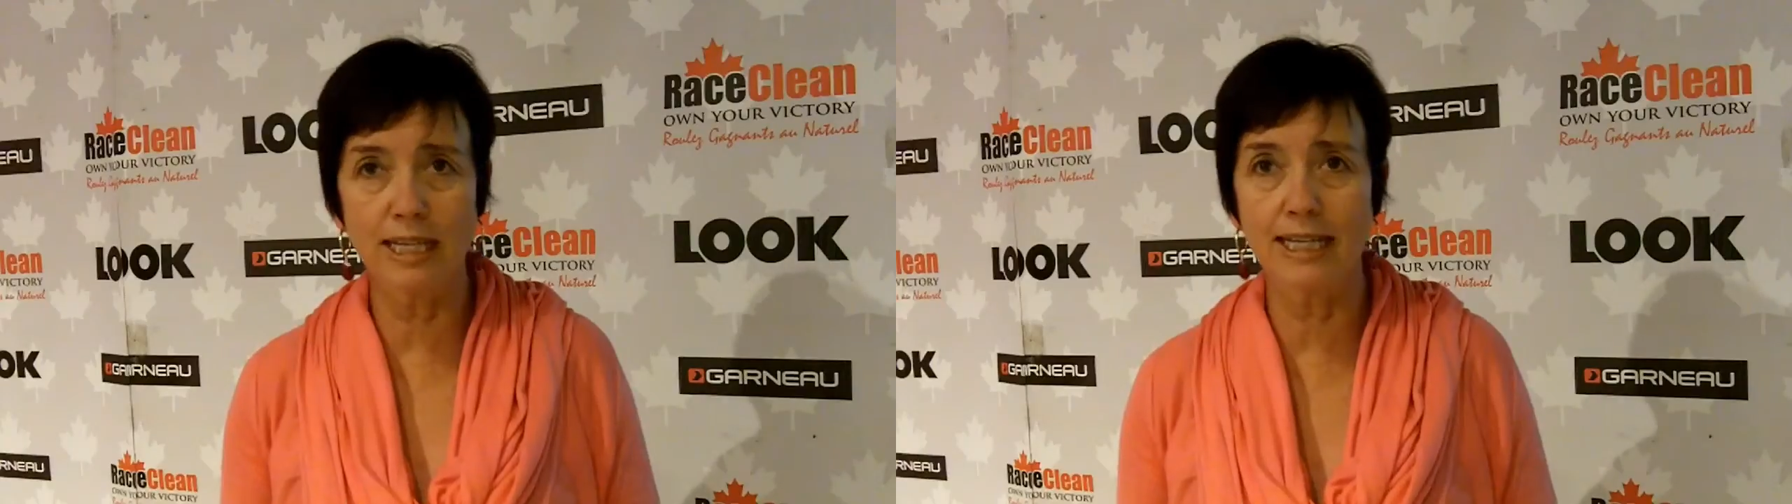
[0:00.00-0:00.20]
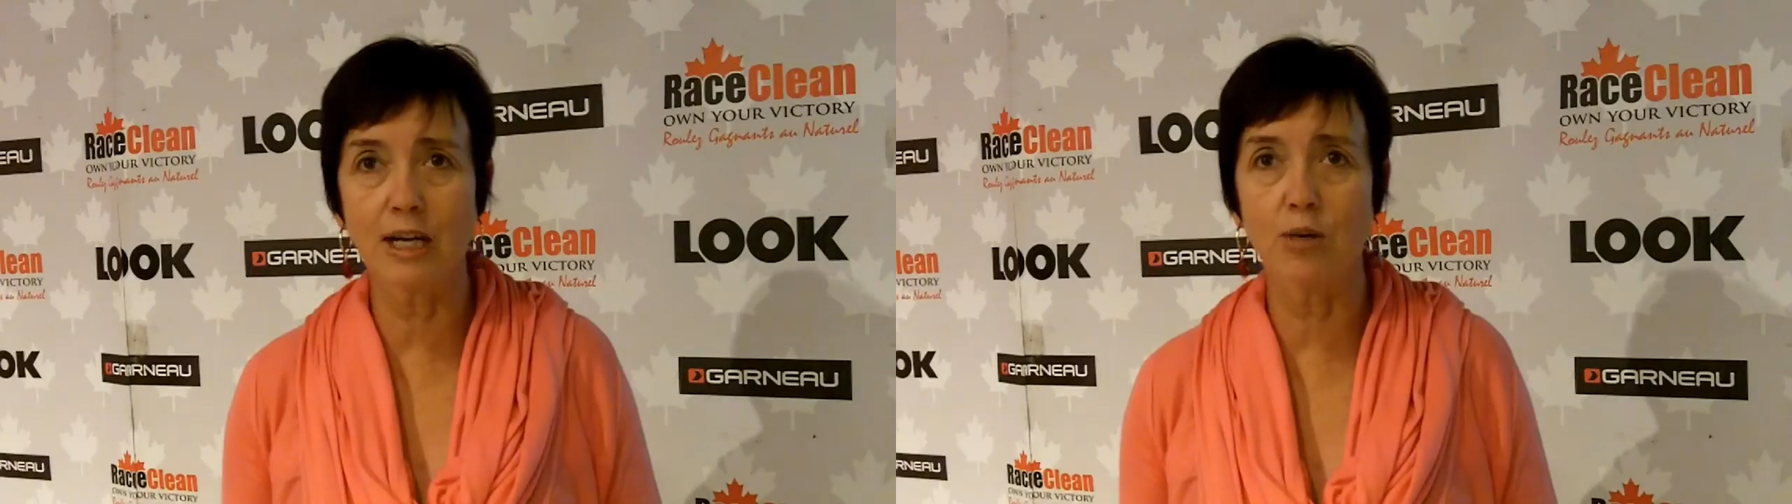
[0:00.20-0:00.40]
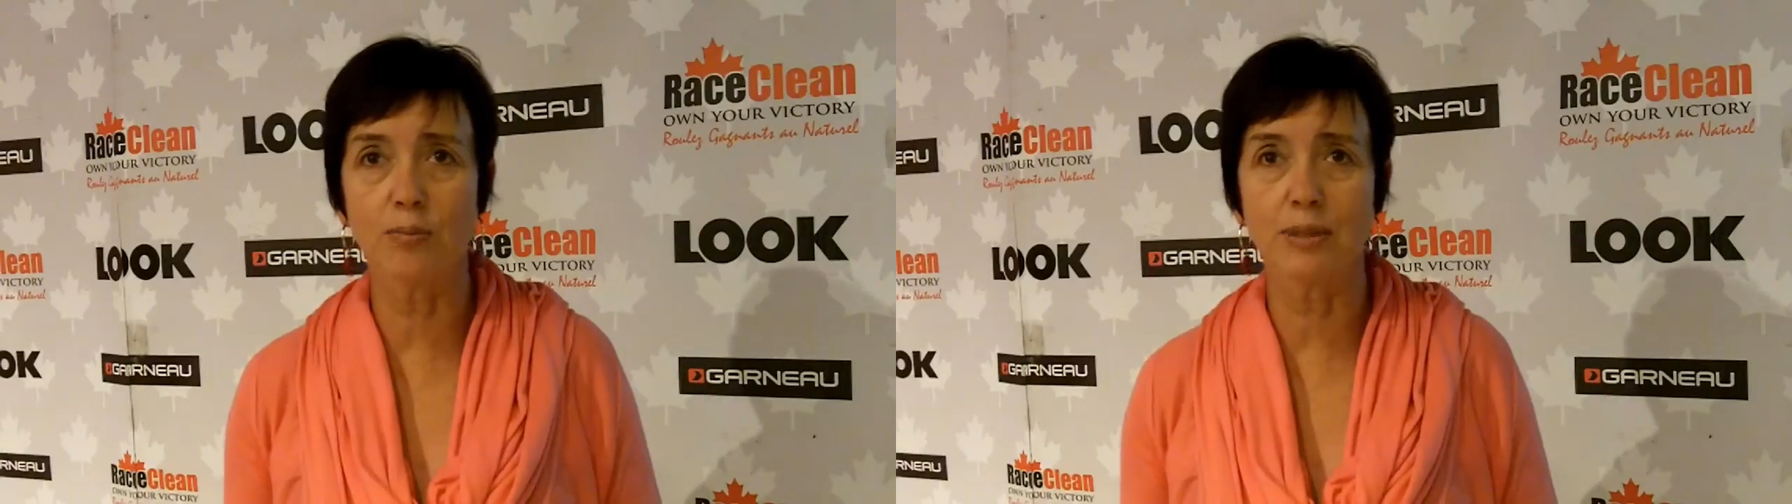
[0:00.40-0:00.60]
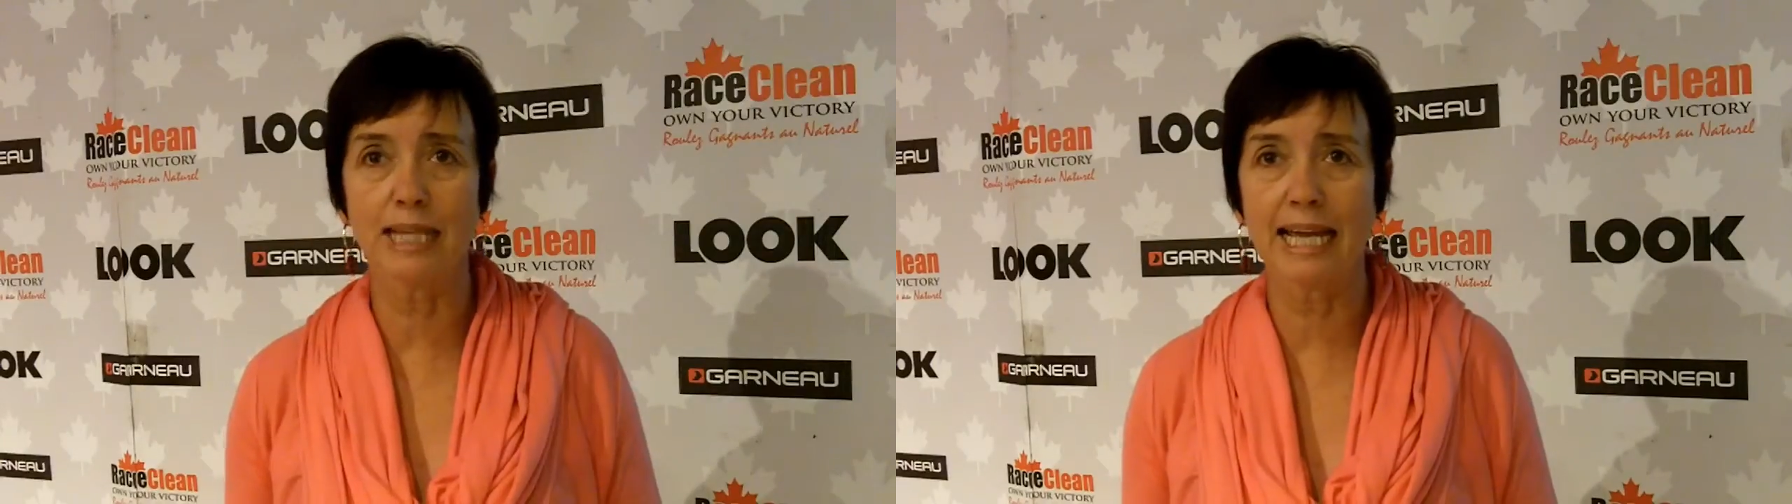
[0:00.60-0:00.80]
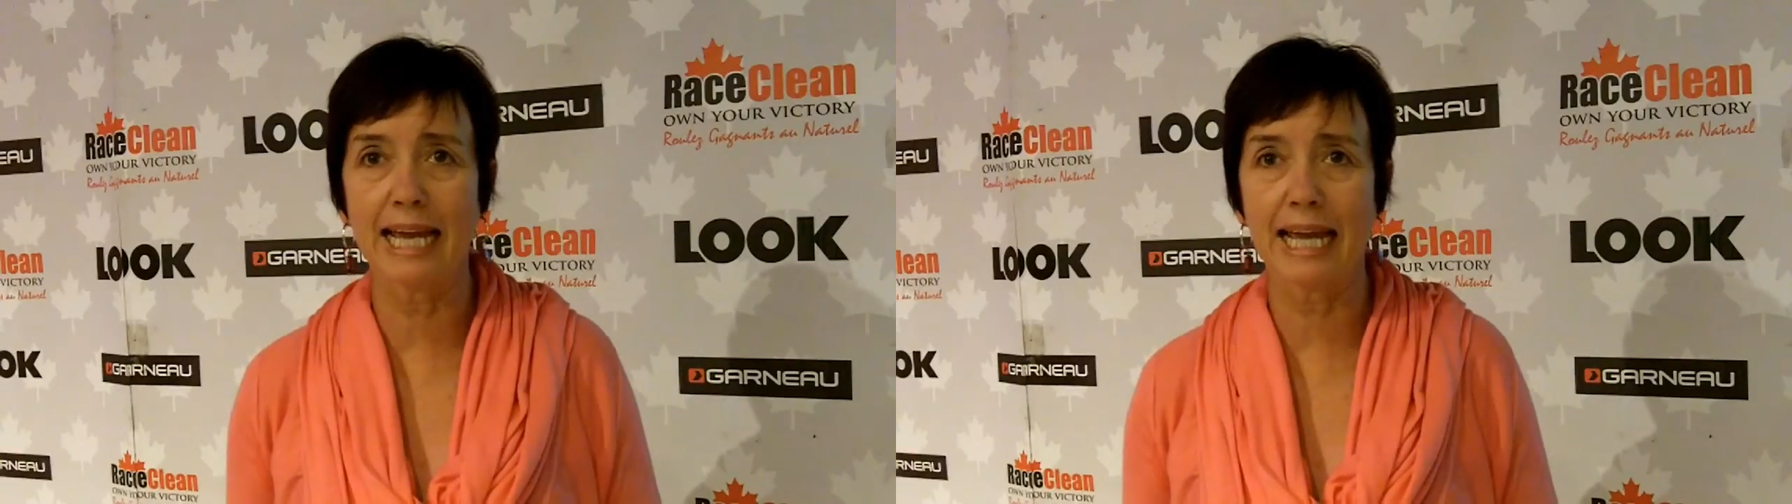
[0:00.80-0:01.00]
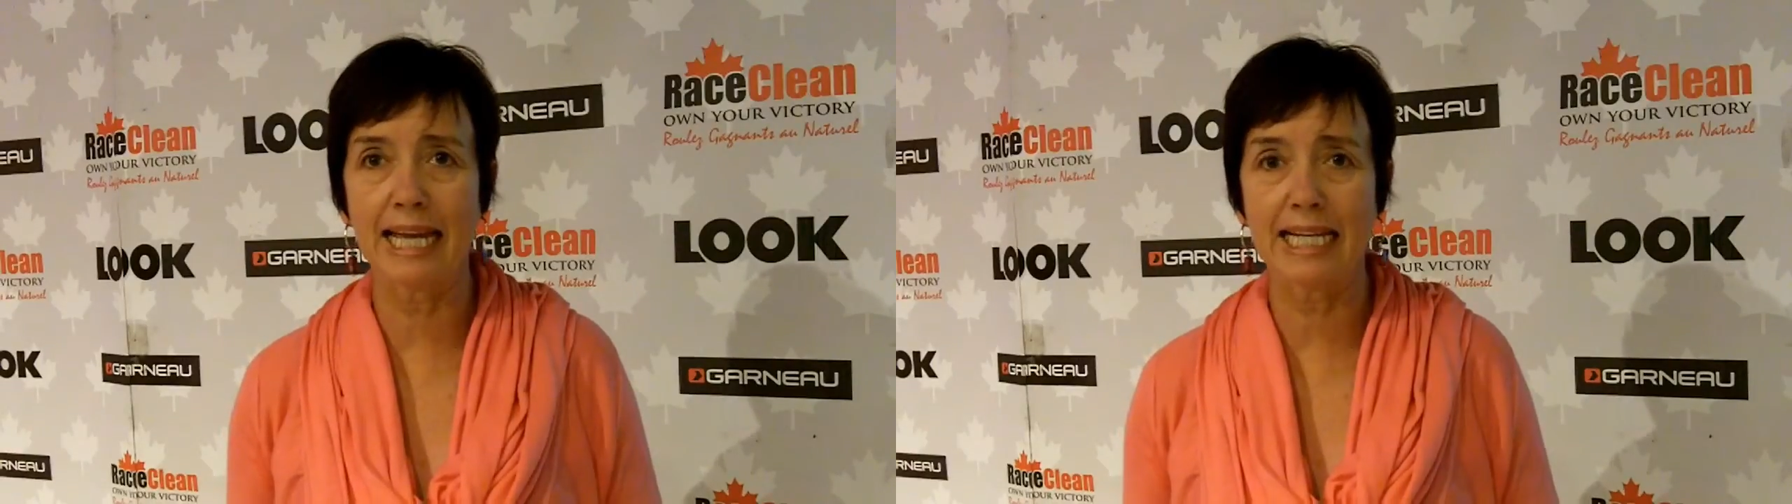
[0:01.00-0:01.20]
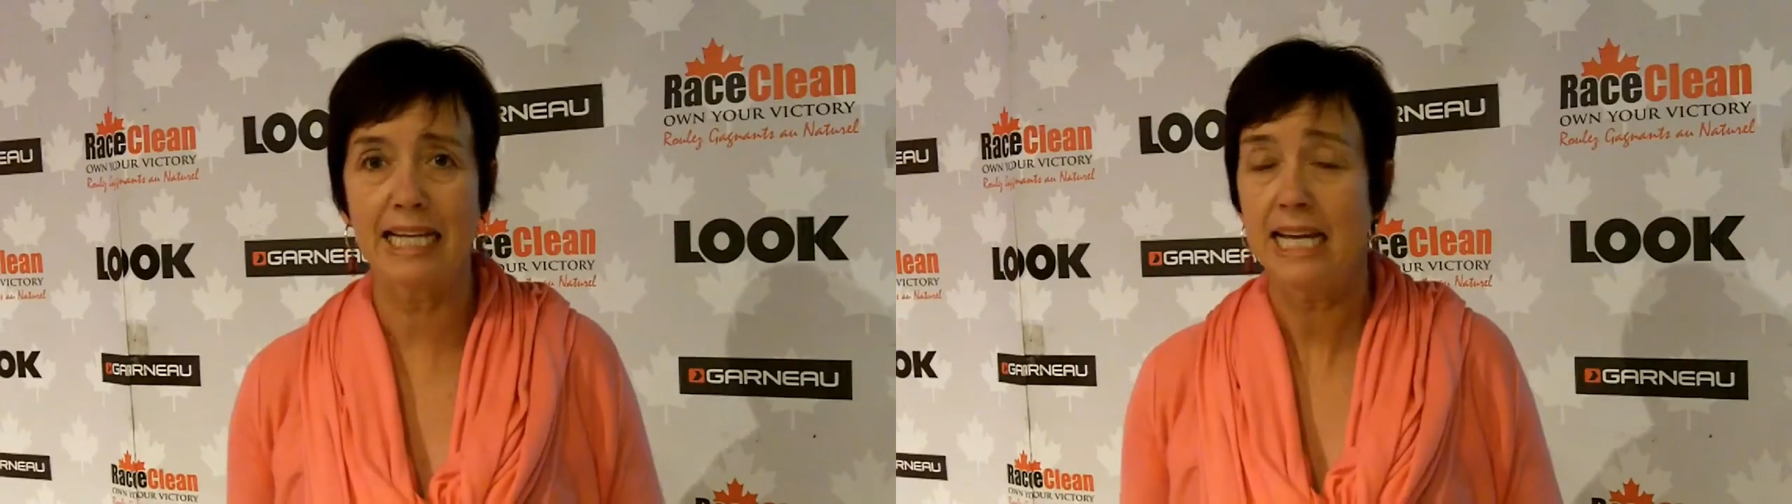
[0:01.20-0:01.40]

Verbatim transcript: laid out plan.